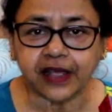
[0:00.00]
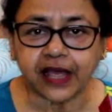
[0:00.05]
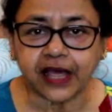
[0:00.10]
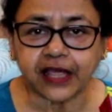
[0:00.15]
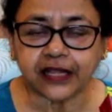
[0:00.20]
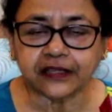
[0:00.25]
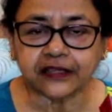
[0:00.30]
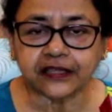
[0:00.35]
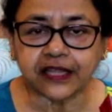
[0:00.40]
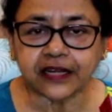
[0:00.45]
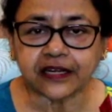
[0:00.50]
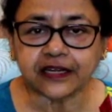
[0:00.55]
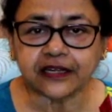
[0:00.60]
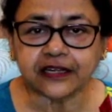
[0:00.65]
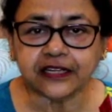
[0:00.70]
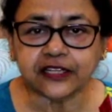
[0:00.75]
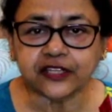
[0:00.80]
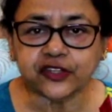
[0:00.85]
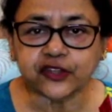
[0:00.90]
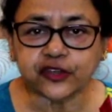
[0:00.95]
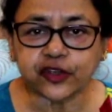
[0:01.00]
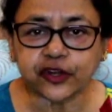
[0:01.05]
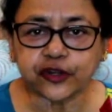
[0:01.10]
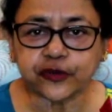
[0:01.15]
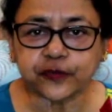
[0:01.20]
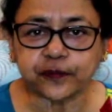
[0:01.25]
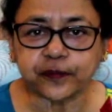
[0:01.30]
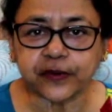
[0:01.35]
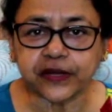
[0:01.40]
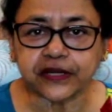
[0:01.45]
and that knee
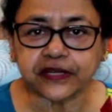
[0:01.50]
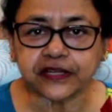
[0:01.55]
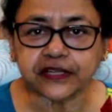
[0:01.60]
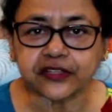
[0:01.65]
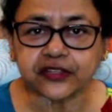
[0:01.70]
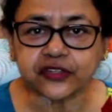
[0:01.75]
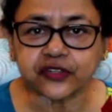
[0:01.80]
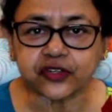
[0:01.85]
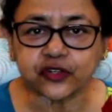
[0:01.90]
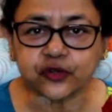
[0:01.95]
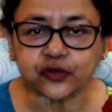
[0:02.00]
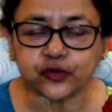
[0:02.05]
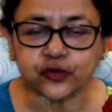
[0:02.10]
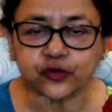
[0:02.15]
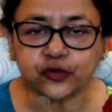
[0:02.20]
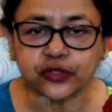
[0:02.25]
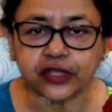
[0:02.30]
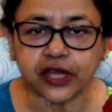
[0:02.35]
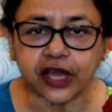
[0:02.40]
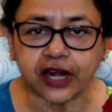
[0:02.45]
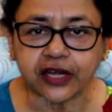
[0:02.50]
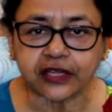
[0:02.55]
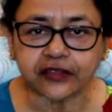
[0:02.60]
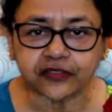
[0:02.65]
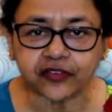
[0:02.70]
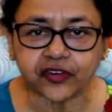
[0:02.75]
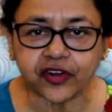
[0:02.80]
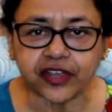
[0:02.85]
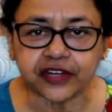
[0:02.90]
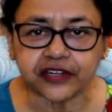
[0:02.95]
joint pain is due to the
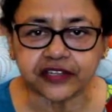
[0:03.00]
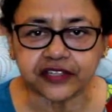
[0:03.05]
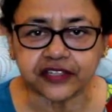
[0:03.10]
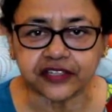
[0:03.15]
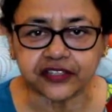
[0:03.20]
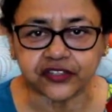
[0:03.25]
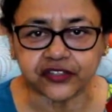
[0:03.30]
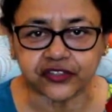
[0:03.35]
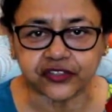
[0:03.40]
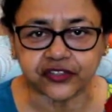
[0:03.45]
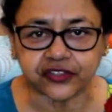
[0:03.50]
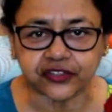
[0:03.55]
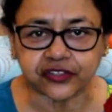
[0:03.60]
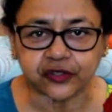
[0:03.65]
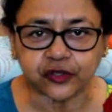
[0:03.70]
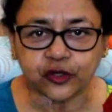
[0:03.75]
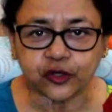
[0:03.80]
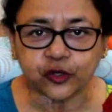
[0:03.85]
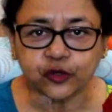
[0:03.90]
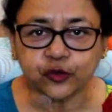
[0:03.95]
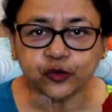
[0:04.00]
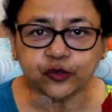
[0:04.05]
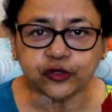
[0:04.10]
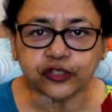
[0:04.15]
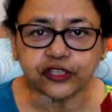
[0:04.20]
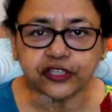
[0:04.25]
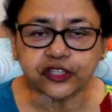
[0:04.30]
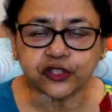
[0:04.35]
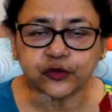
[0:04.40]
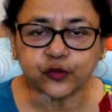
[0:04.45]
arthritis,
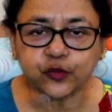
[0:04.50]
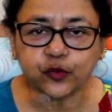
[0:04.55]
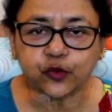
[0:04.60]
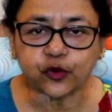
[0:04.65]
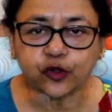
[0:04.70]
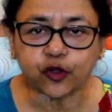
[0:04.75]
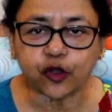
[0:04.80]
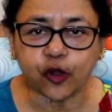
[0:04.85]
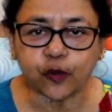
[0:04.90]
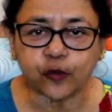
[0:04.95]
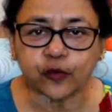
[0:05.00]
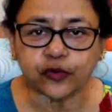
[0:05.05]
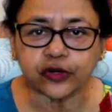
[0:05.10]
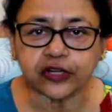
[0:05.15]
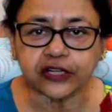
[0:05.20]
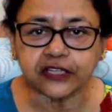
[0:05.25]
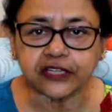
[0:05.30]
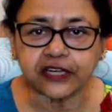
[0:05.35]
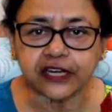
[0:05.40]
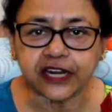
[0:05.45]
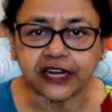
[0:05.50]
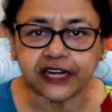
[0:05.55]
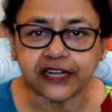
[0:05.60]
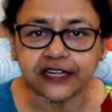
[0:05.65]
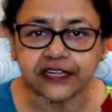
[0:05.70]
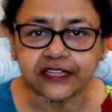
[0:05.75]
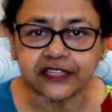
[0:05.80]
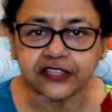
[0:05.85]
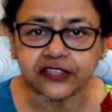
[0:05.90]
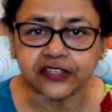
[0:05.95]
which is more common in
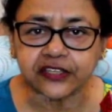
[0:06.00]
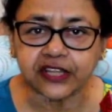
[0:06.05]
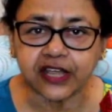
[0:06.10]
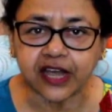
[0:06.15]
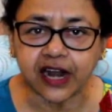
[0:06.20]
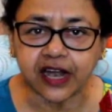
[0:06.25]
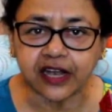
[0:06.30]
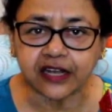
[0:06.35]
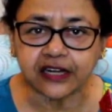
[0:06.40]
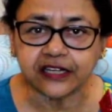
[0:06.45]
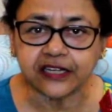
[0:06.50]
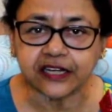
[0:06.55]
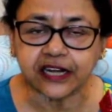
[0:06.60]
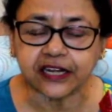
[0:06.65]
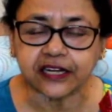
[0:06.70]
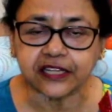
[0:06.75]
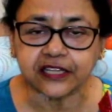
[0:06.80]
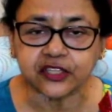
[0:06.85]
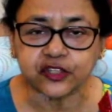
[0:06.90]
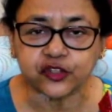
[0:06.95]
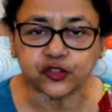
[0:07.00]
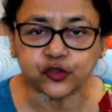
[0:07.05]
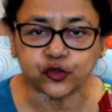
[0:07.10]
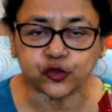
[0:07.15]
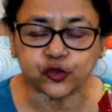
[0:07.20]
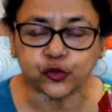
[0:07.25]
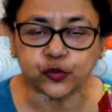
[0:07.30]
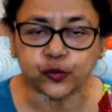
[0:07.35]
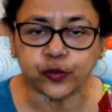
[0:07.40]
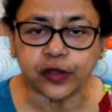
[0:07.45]
ladies in the earlier age
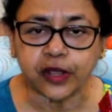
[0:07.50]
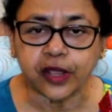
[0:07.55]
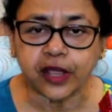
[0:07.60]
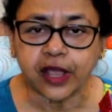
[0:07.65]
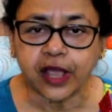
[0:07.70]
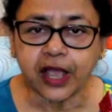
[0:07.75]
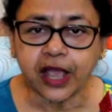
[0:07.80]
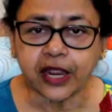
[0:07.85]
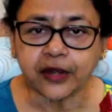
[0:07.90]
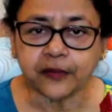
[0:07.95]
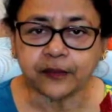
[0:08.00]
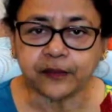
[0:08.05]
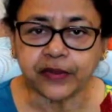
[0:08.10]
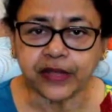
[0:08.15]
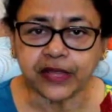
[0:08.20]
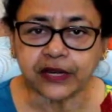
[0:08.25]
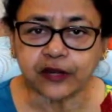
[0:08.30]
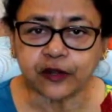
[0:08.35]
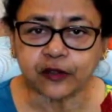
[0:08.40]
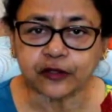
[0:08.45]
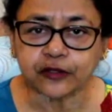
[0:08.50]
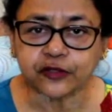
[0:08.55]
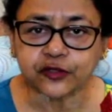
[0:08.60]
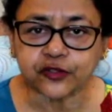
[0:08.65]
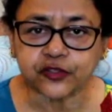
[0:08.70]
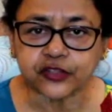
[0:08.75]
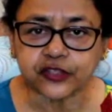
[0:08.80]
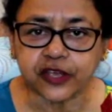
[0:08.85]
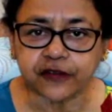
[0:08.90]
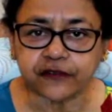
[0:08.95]
group, and male also
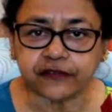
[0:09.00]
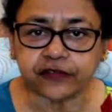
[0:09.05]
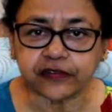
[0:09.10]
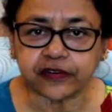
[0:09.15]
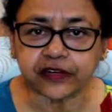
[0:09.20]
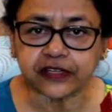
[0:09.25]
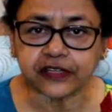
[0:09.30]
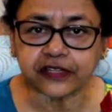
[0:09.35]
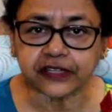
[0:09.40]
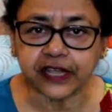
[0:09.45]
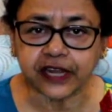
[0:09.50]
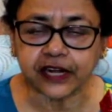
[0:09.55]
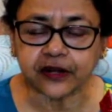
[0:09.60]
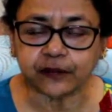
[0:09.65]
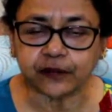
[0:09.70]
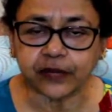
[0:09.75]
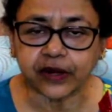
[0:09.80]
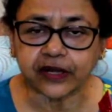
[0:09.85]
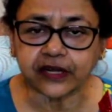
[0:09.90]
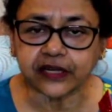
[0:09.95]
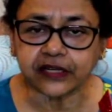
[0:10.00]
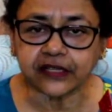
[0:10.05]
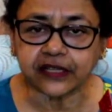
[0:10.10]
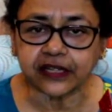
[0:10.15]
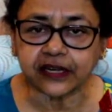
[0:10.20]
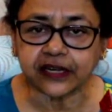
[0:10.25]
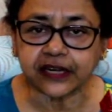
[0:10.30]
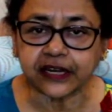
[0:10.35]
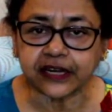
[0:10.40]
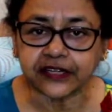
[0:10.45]
suffered that but in the
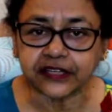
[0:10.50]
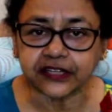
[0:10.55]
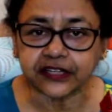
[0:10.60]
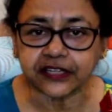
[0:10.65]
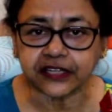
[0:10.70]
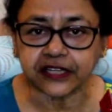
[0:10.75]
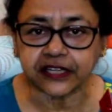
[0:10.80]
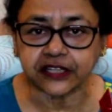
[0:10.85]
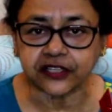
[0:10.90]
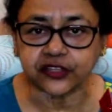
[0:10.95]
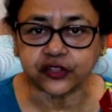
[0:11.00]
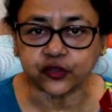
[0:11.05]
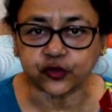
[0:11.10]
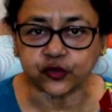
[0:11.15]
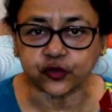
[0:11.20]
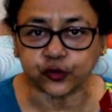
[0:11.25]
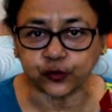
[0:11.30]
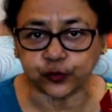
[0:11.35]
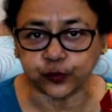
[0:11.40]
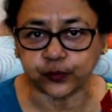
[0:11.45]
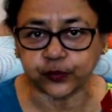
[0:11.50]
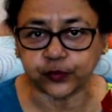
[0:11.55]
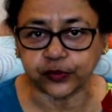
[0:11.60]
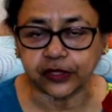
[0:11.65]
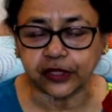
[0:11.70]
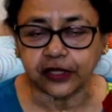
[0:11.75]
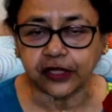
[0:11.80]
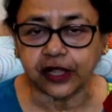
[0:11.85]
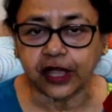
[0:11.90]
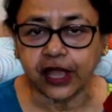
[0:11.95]
later age group,
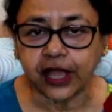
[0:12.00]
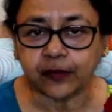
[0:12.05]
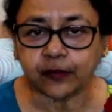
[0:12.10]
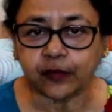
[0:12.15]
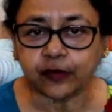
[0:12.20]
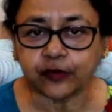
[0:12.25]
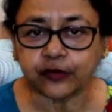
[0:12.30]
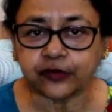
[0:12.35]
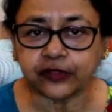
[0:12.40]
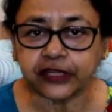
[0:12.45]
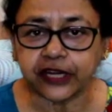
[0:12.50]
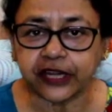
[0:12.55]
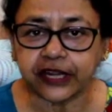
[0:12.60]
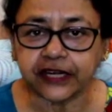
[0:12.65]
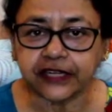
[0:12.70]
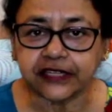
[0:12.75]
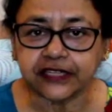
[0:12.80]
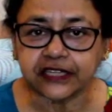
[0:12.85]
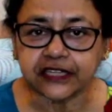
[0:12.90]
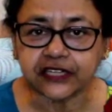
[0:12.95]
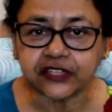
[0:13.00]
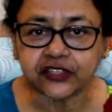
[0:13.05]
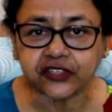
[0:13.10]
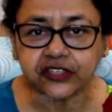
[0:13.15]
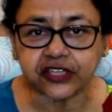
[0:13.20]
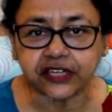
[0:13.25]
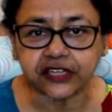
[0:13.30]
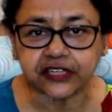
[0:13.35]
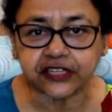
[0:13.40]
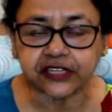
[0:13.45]
about 10 years
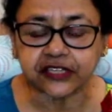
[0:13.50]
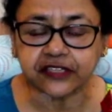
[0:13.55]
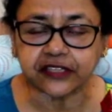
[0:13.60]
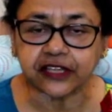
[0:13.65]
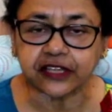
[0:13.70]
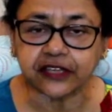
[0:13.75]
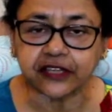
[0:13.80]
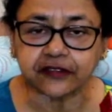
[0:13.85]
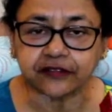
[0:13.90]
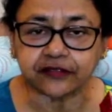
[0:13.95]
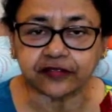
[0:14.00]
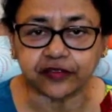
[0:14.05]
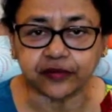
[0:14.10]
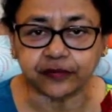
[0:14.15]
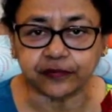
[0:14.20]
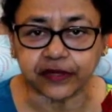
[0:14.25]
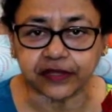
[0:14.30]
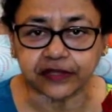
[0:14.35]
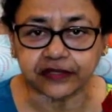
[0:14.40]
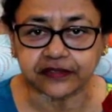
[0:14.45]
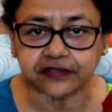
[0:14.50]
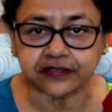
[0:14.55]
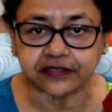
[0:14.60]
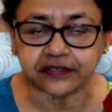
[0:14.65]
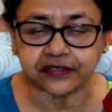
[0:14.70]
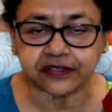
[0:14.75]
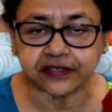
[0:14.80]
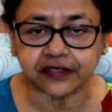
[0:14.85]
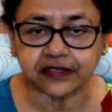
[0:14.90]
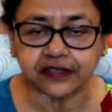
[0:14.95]
later than the
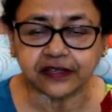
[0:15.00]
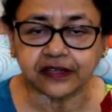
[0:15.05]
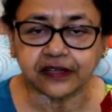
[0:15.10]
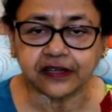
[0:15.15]
females.